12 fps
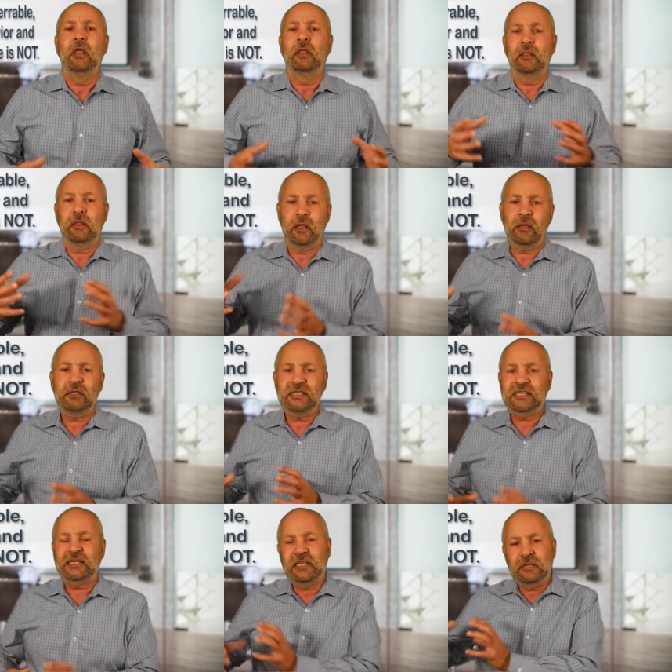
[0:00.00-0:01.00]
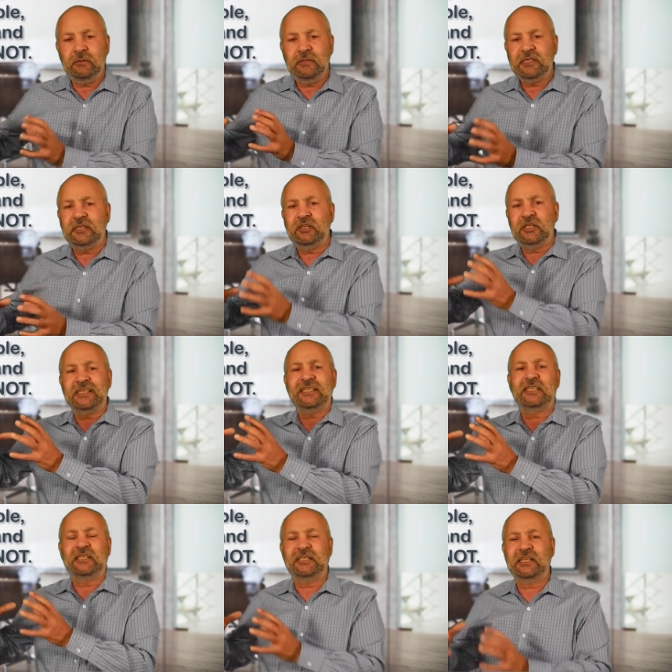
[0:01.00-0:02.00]
those skills are just
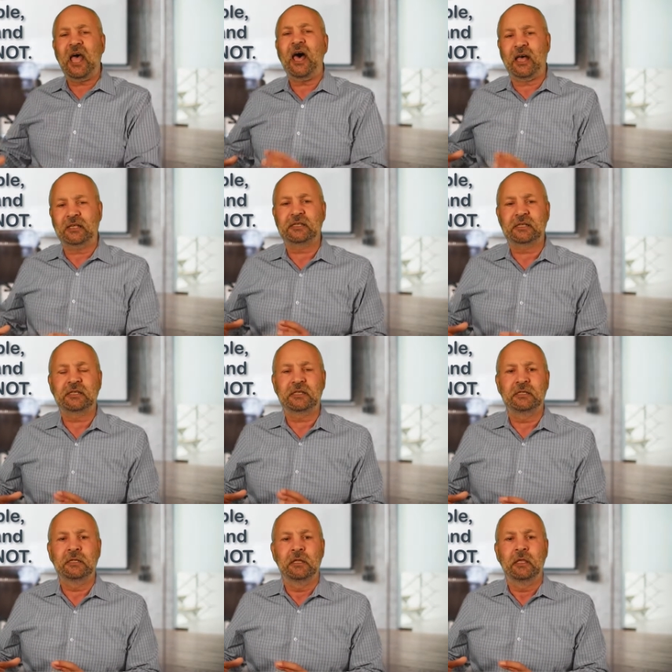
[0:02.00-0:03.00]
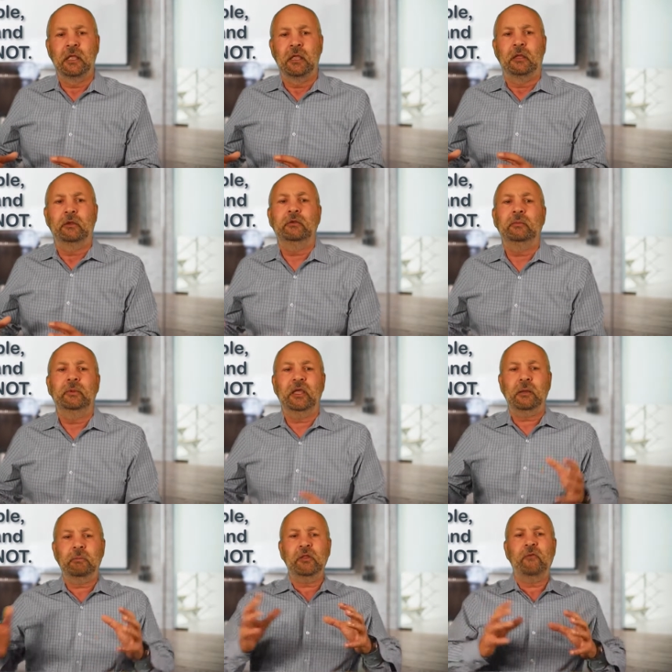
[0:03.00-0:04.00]
the tasks. To be
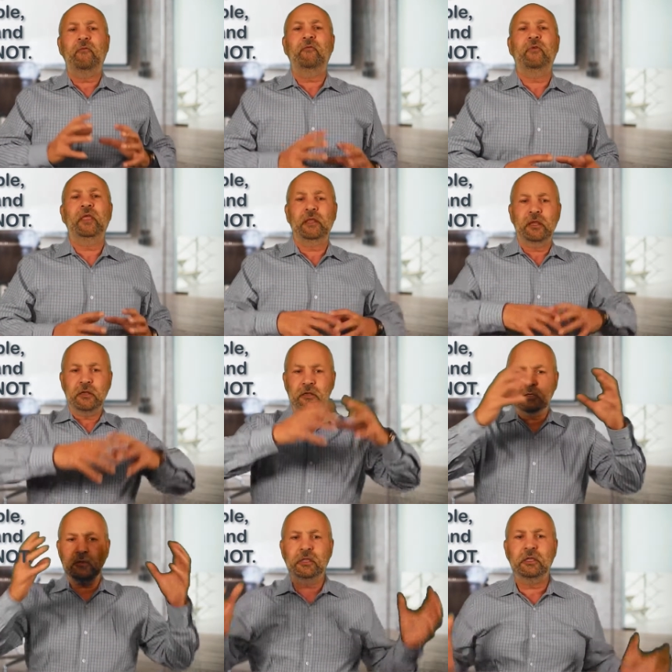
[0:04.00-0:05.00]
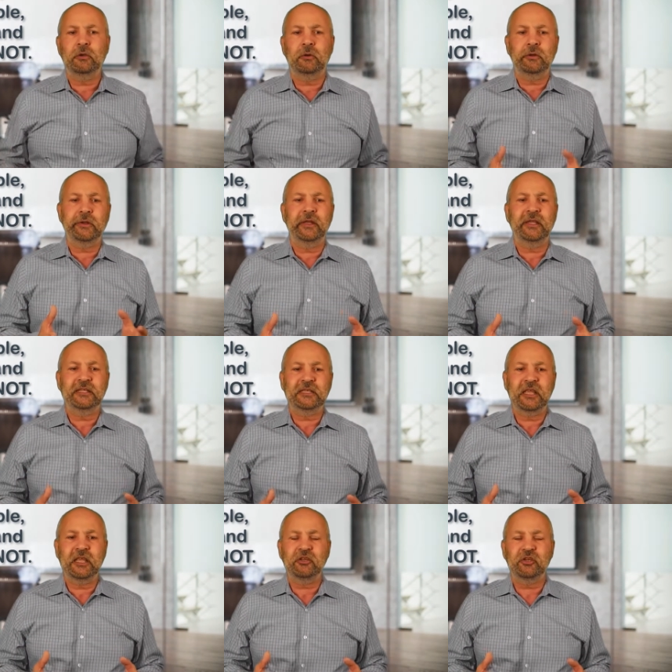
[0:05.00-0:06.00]
able to fit into the
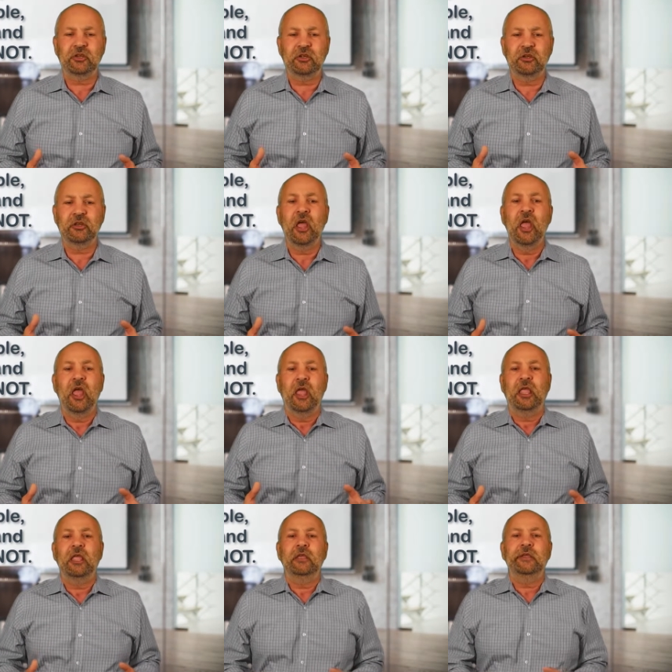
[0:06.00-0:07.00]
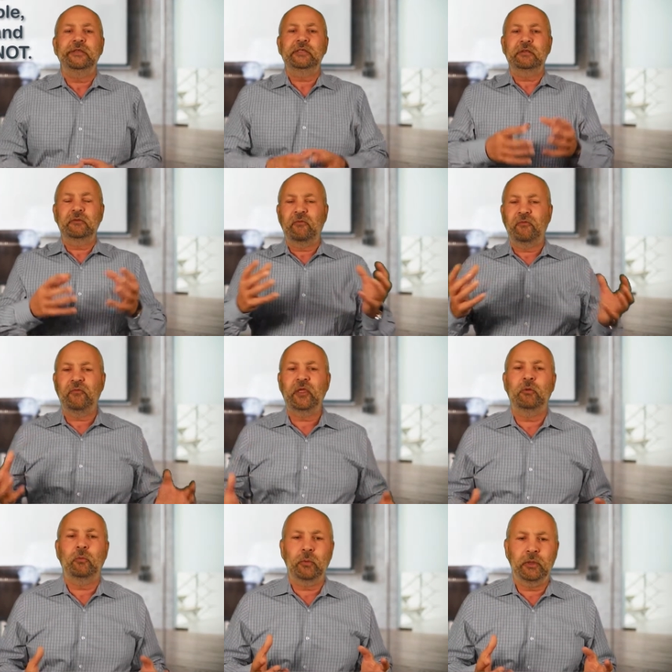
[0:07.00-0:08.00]
organization is to
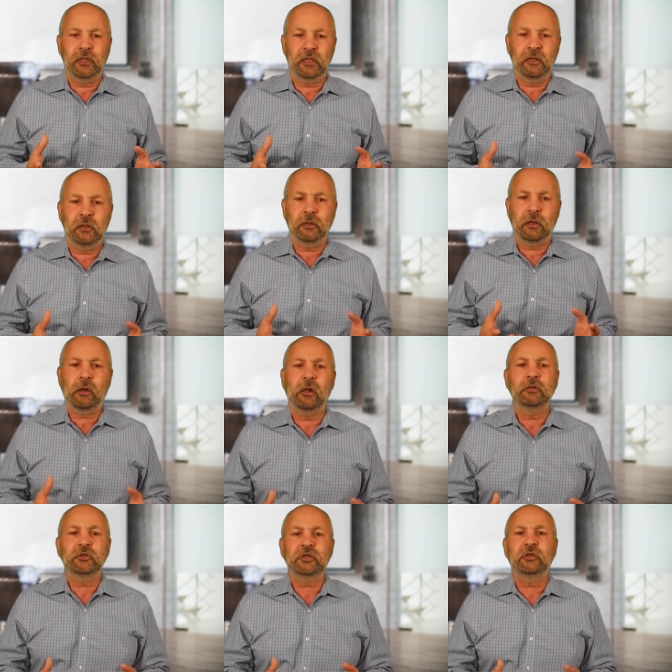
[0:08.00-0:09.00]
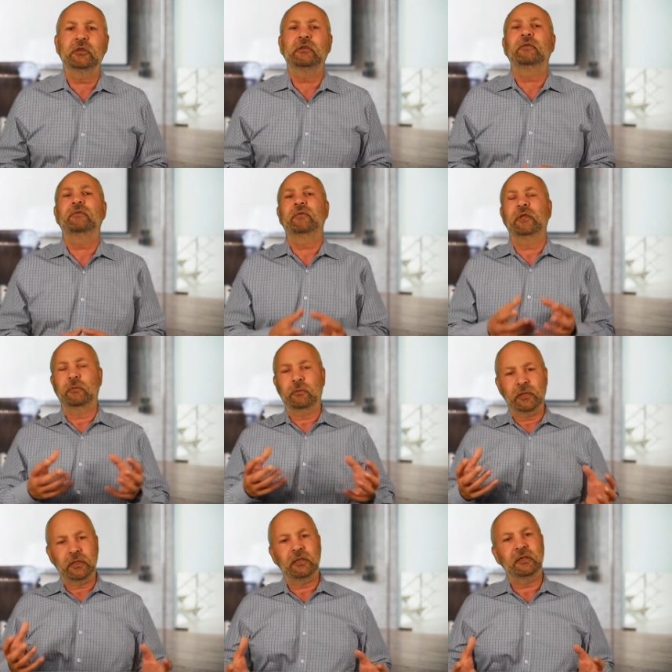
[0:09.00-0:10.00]
fit within the culture, to fit
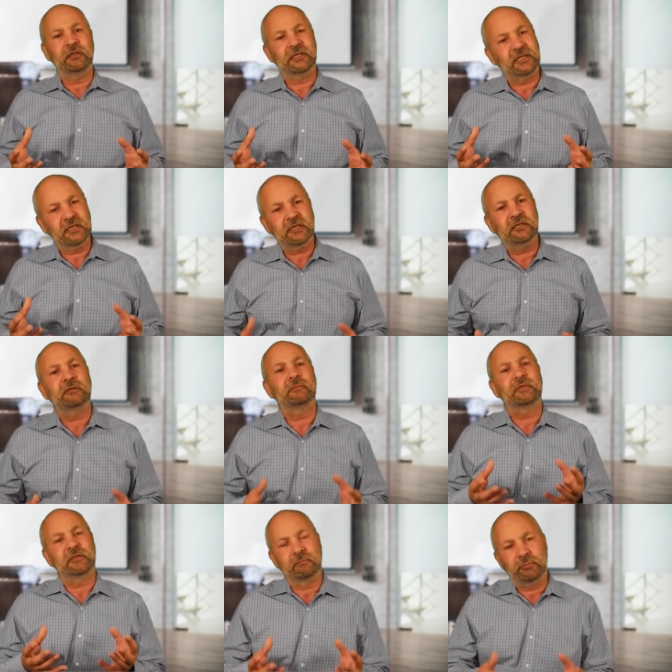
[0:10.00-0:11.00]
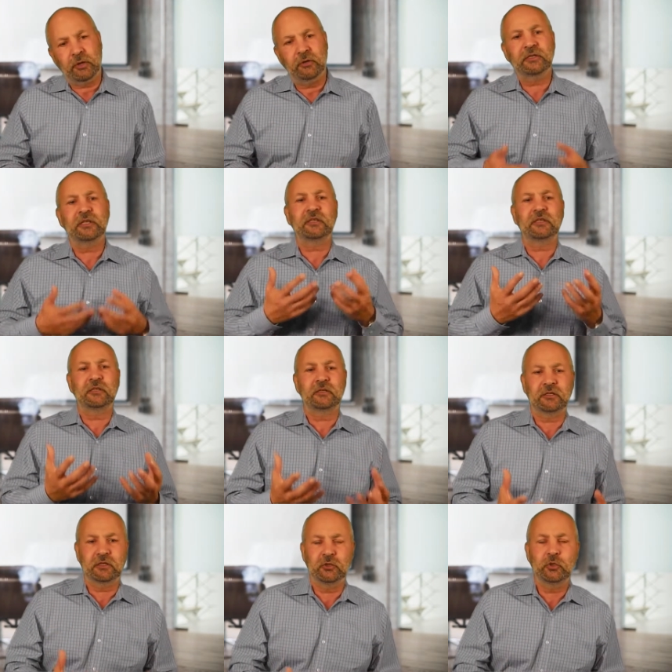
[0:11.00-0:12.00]
within the systems and
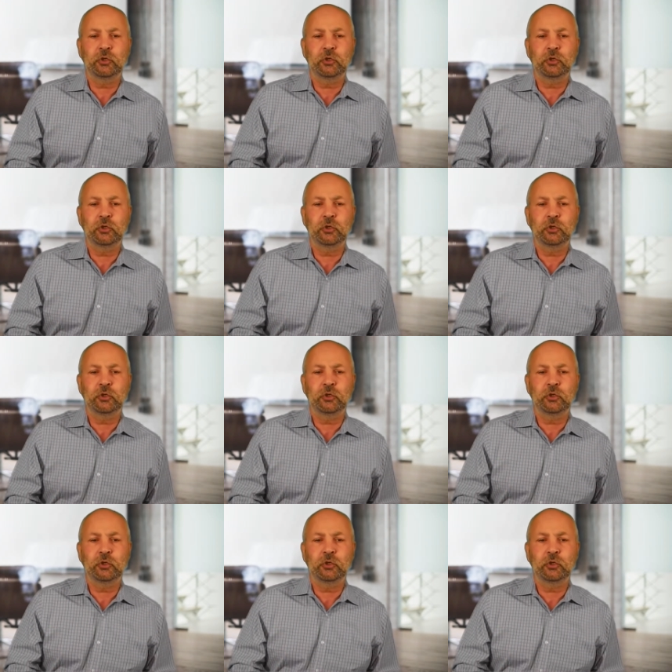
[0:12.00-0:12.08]
processes and